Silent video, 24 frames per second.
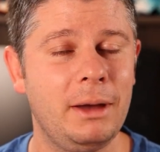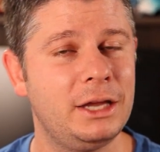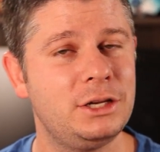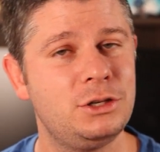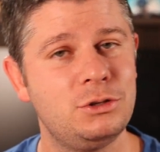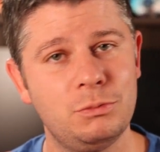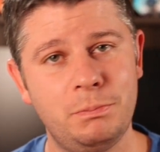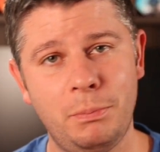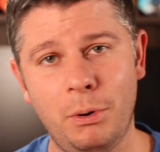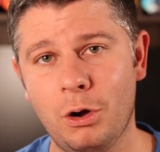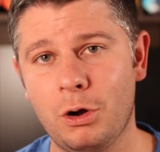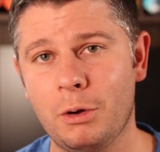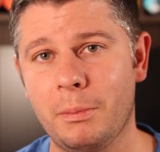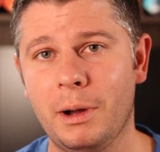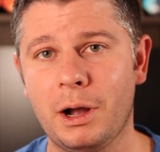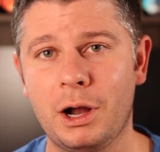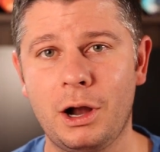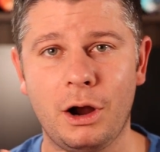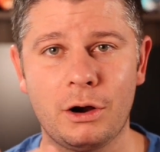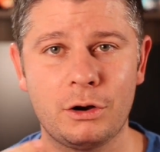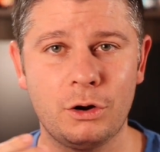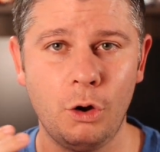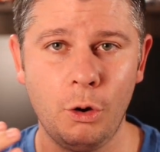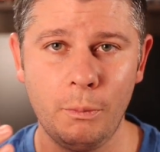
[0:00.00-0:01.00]
I do Pokemon
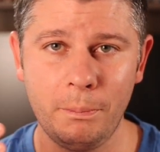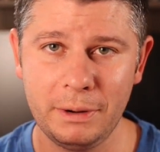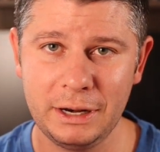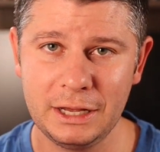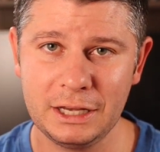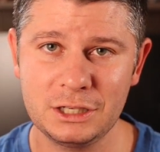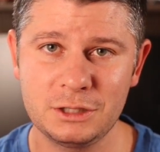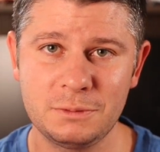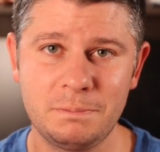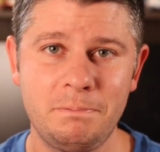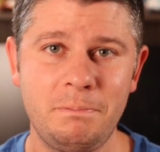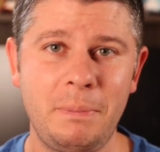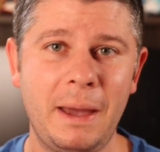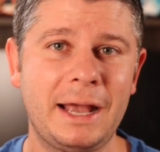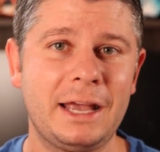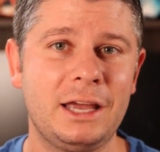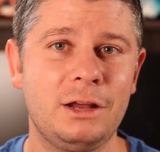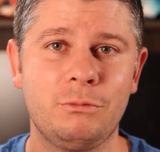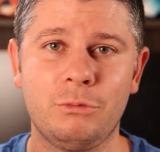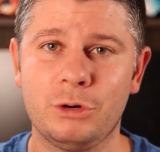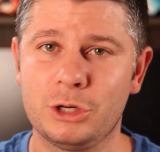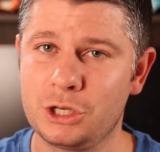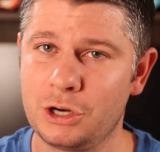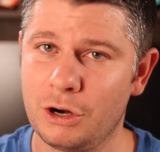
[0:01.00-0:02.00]
card openings,
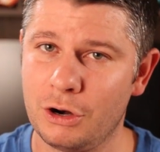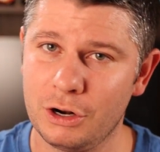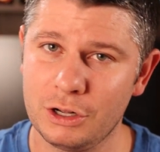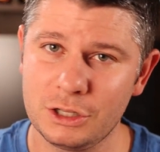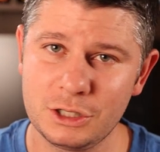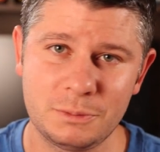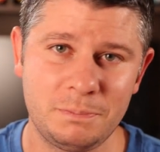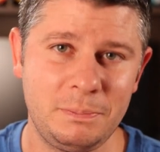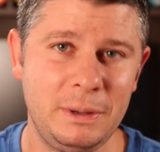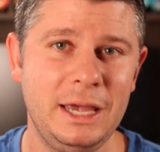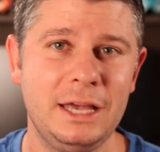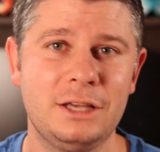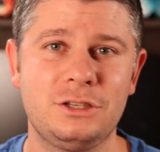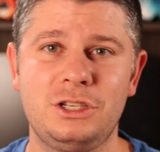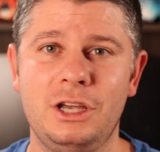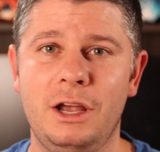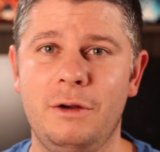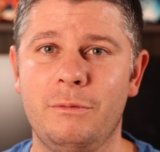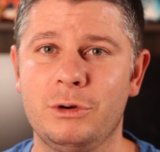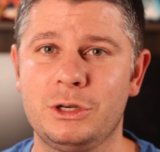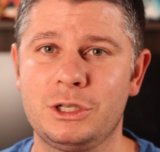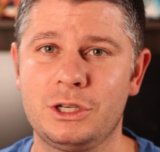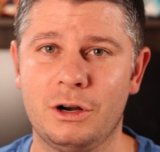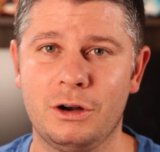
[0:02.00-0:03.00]
Beckett returns,
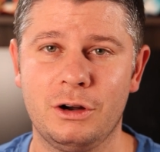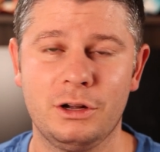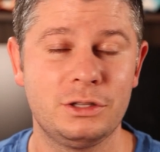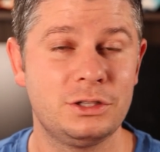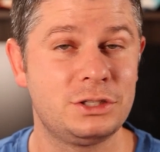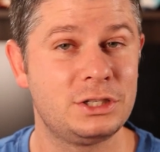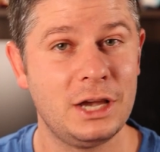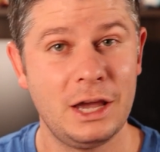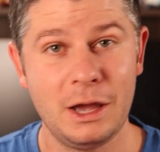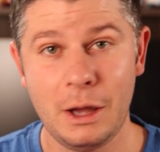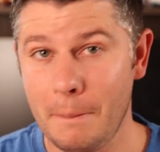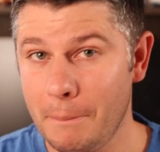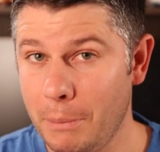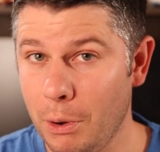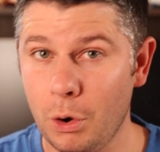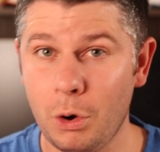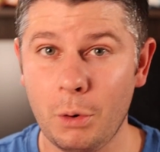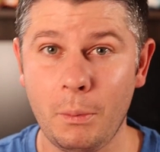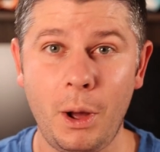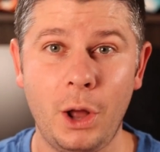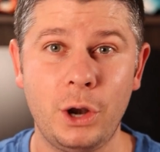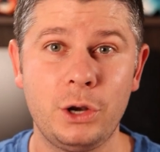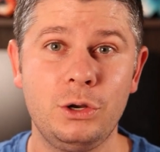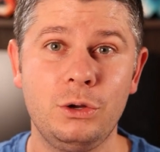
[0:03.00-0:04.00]
PSA returns,
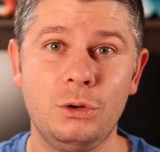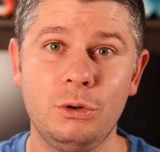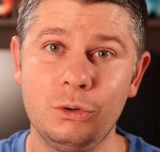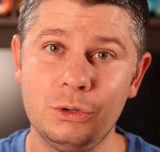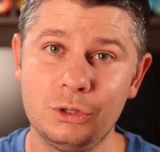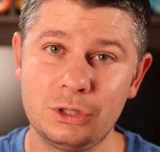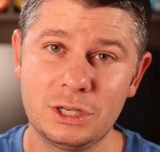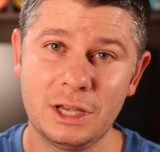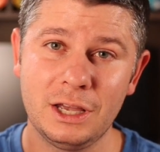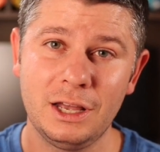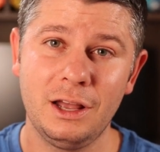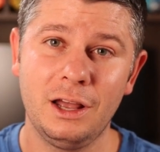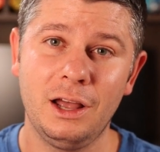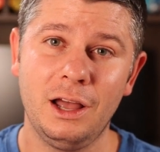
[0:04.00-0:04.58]
Pokemon news,